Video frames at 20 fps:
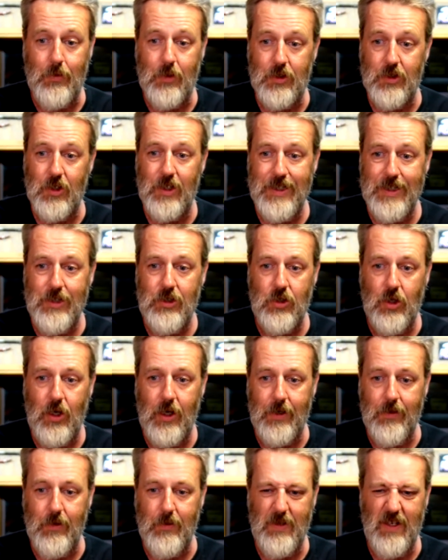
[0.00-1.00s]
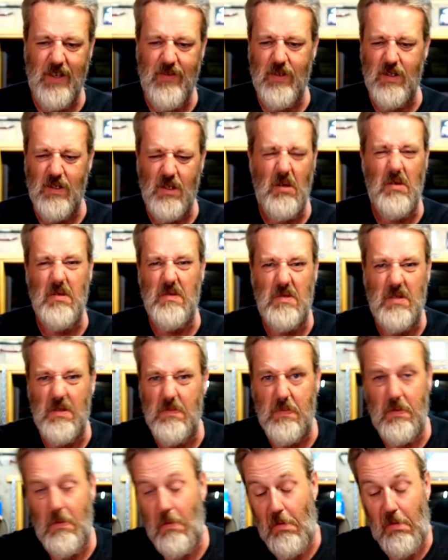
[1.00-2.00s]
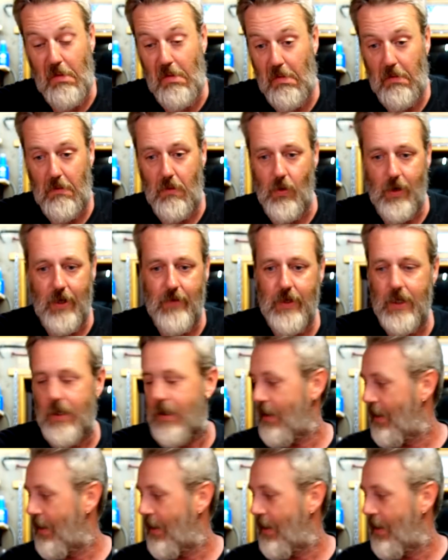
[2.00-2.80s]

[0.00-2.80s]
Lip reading: because I did try a little bit of it and I was a little bit, whatever.